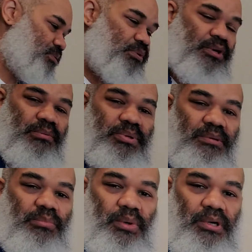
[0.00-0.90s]
gonna be
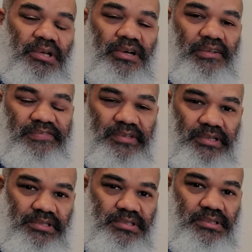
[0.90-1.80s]
more
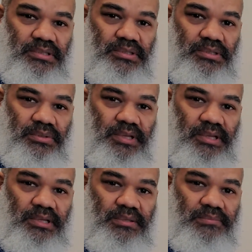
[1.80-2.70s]
conflict.
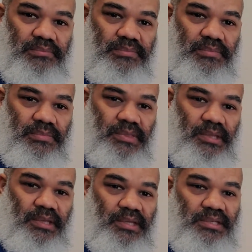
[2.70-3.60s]
Okay,
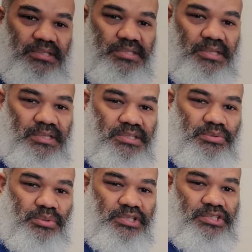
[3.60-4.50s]
in this
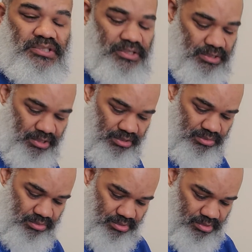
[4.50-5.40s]
region of the
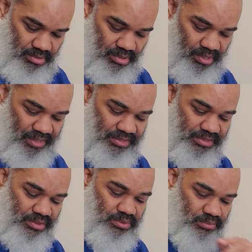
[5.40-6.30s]
earth. All right,
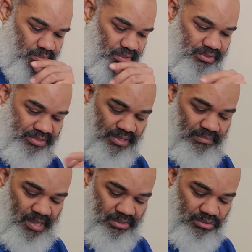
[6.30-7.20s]
so St.
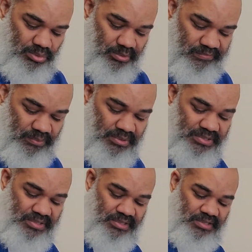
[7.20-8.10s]
Matthew 24 and
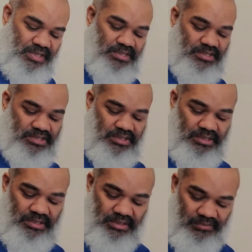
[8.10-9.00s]
6, "And ye shall
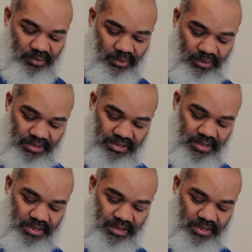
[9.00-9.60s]
hear of wars